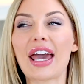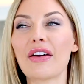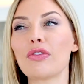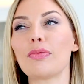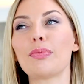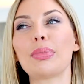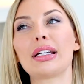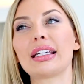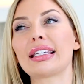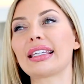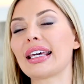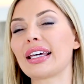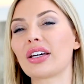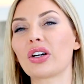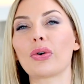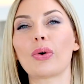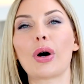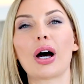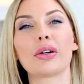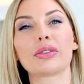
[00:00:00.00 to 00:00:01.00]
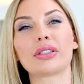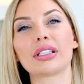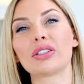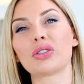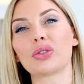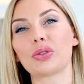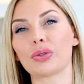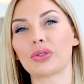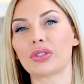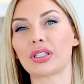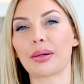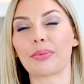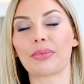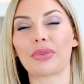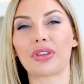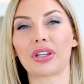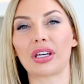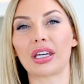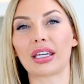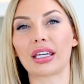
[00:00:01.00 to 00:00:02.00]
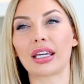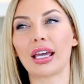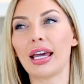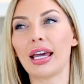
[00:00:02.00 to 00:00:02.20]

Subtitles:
Everybody can go out and do something.